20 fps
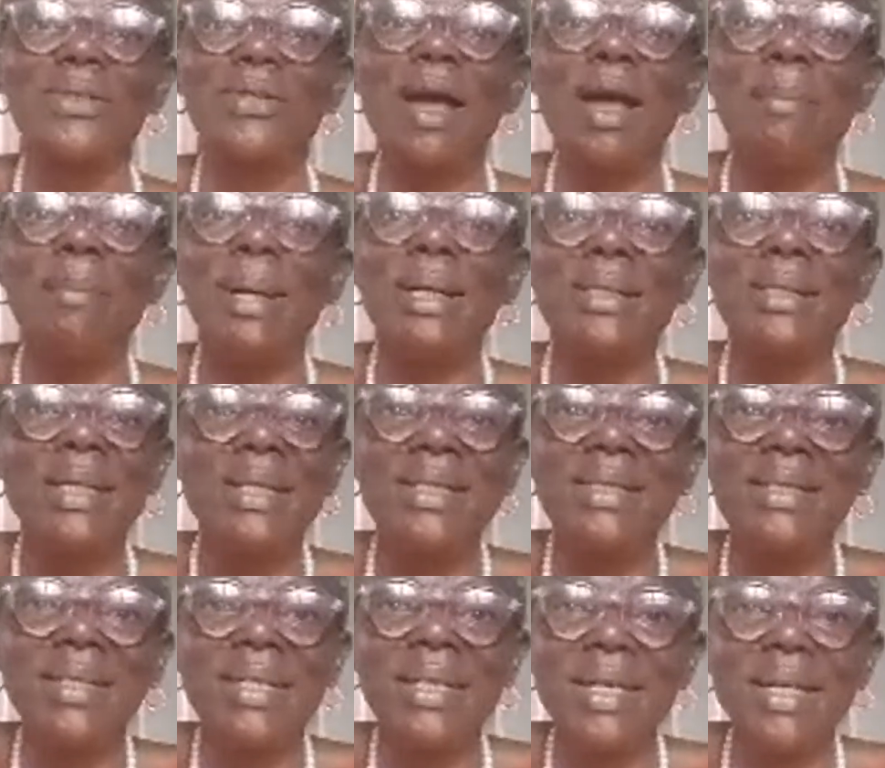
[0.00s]
It's not about
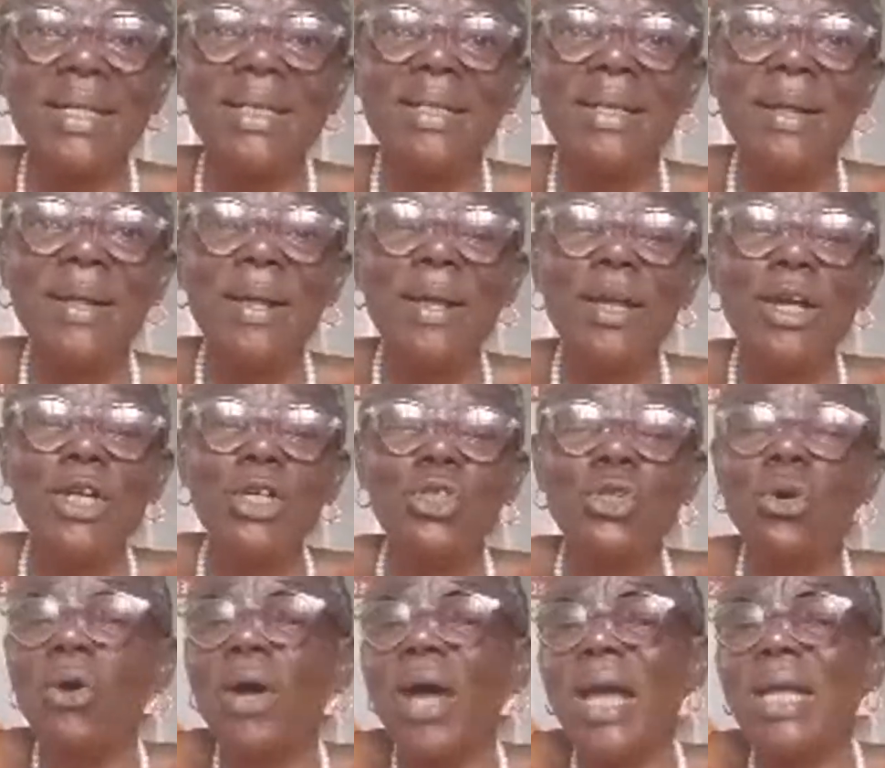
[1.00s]
taste again.
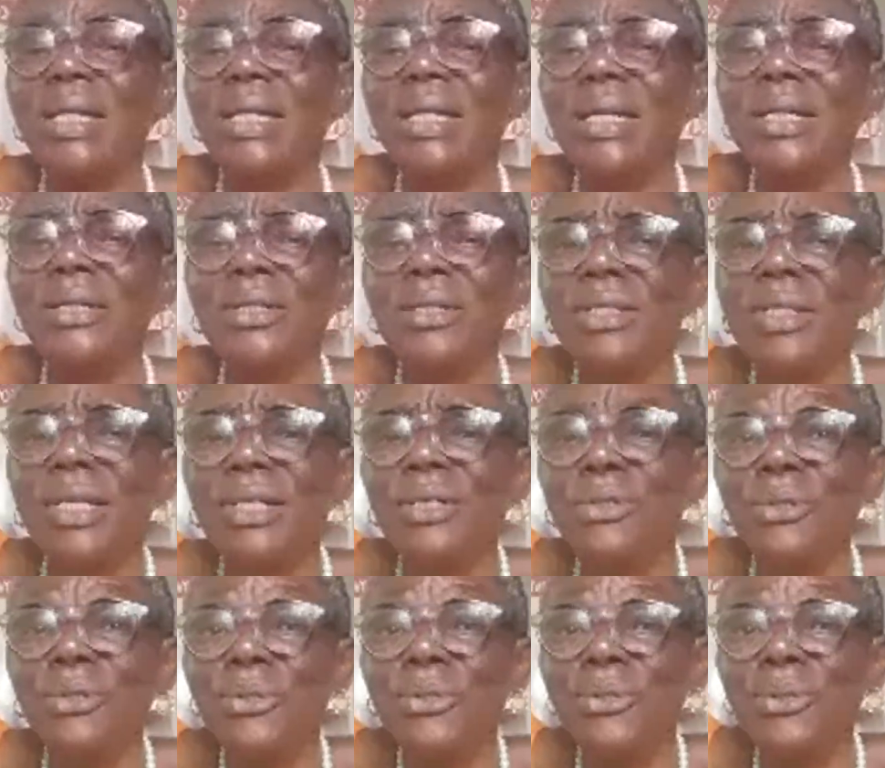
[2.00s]
So I didn't
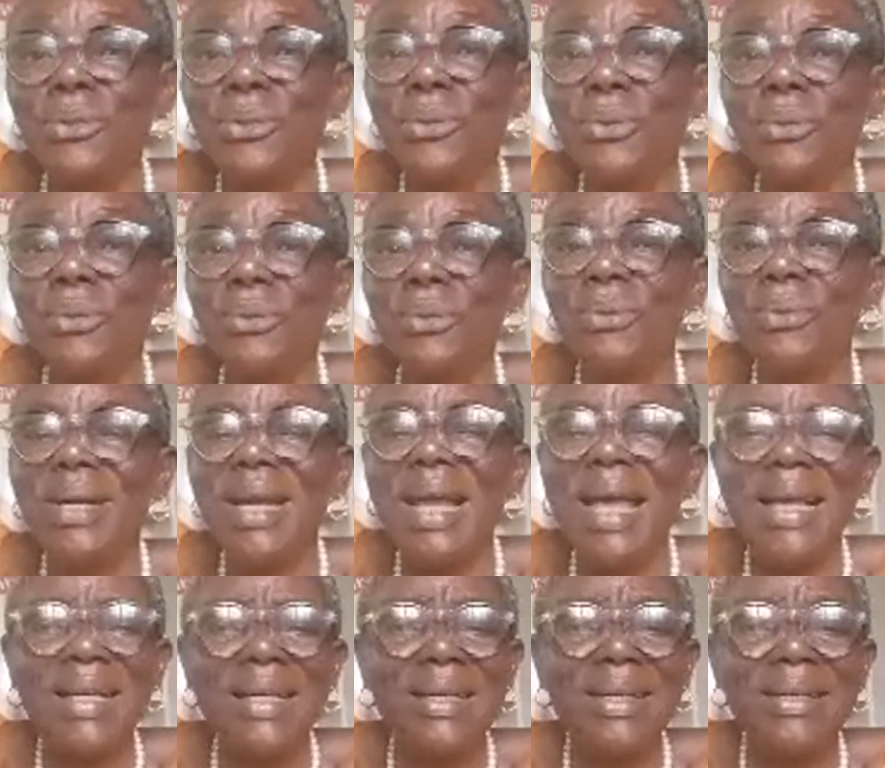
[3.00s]
usually used to
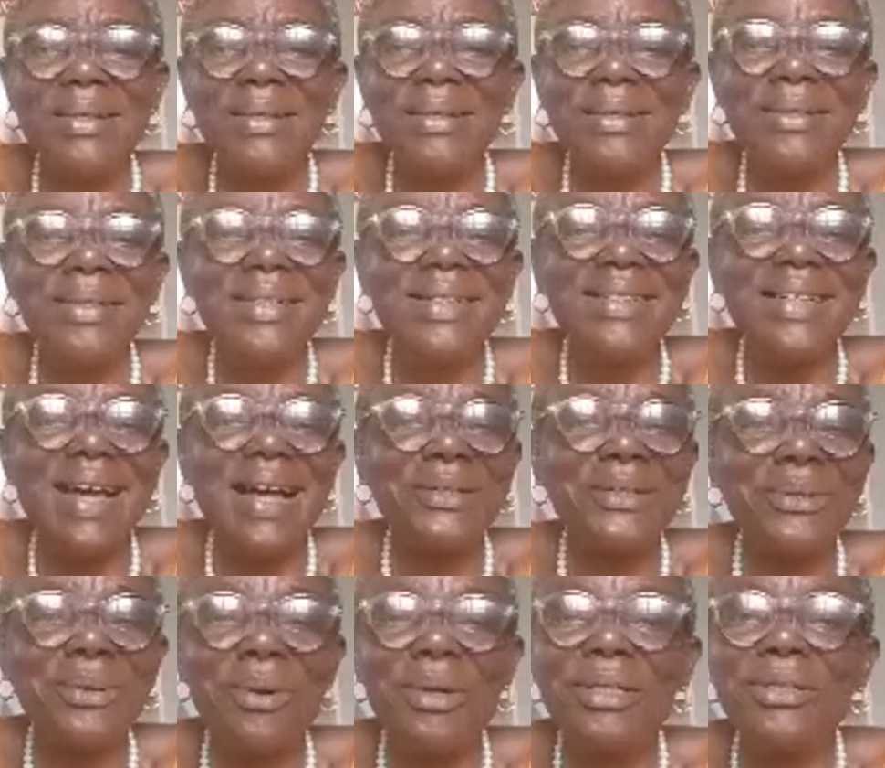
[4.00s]
like it
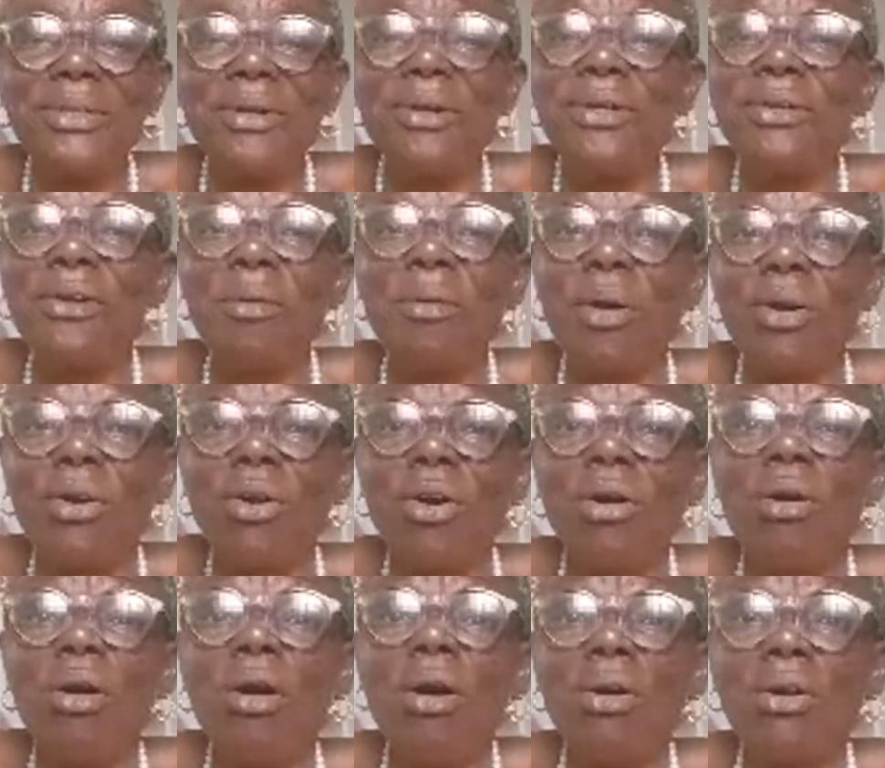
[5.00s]
at all. You know, only ogbono,
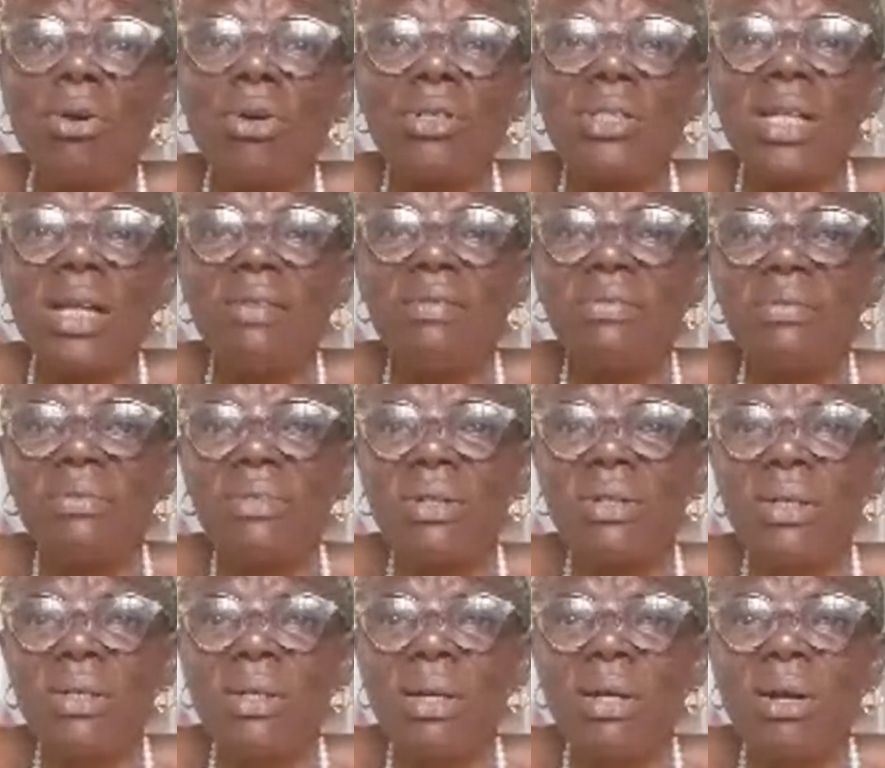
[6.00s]
okra self,
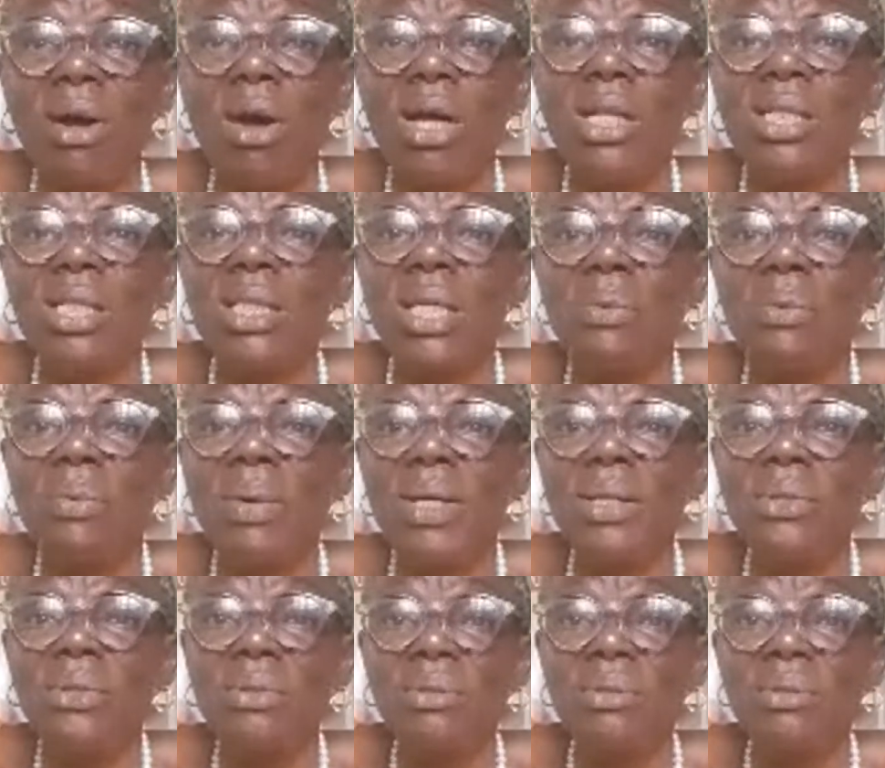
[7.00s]
all this ewedu.